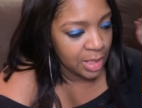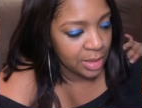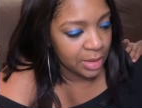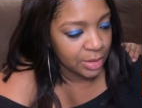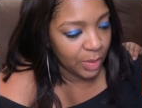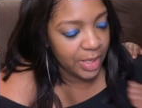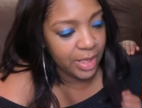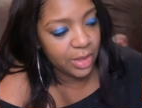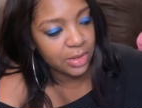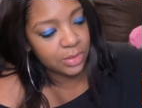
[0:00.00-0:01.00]
So
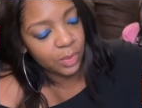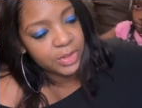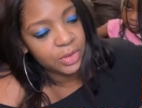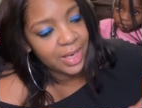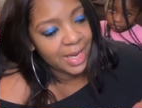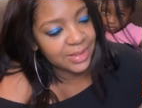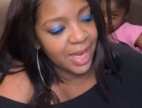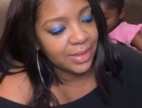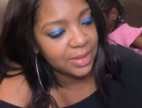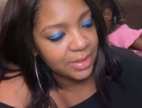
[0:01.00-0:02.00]
here's what you guys
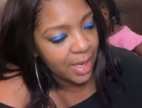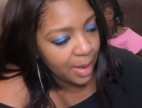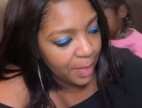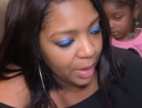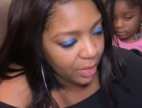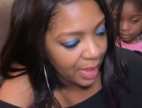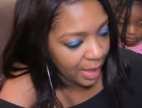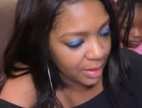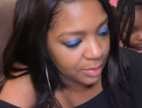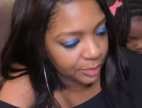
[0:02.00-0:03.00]
had to say about
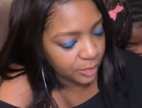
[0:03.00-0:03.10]
that.